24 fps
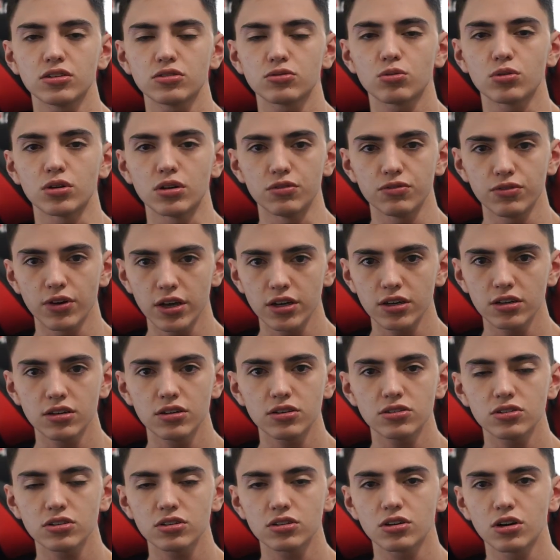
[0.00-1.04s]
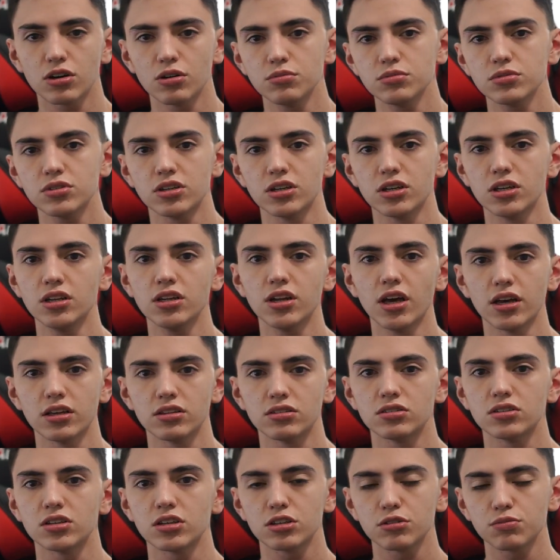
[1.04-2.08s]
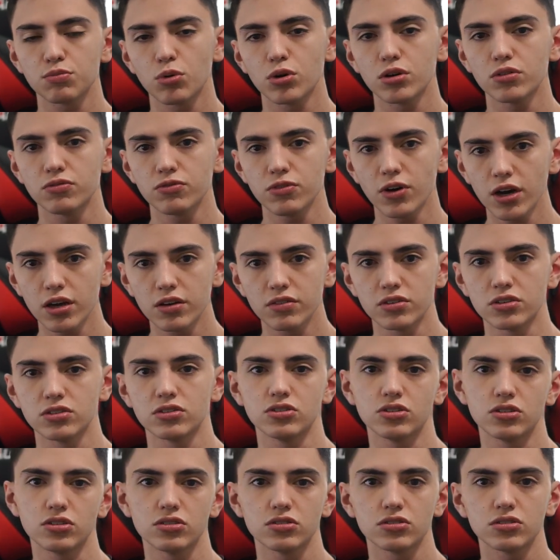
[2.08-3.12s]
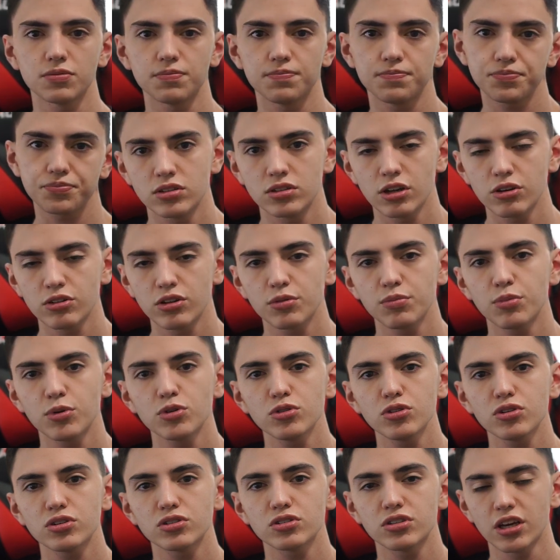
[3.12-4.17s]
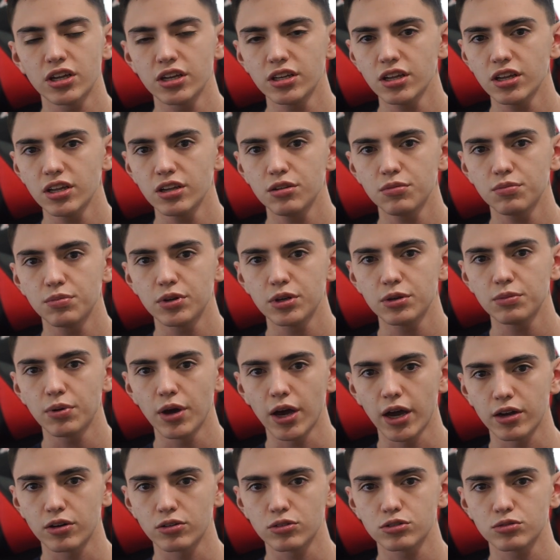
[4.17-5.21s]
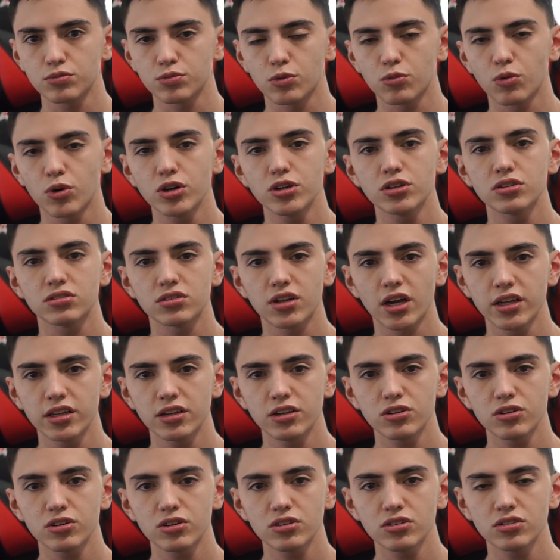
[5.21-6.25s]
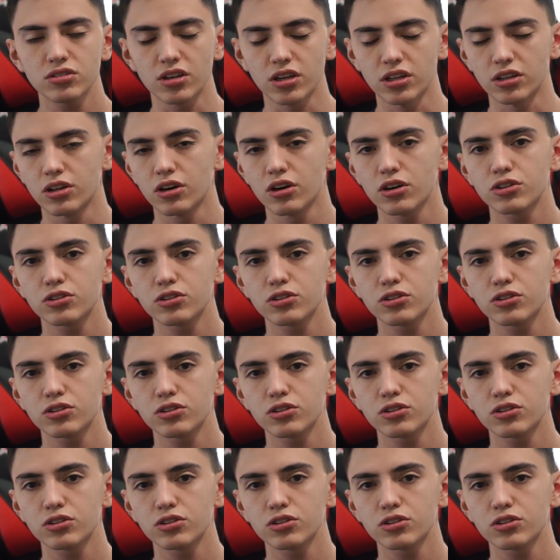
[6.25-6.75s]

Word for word: S twenty Fan Edition comes in at six point five inches. Now they both are ten eighty p panels, but one is ninety hertz and the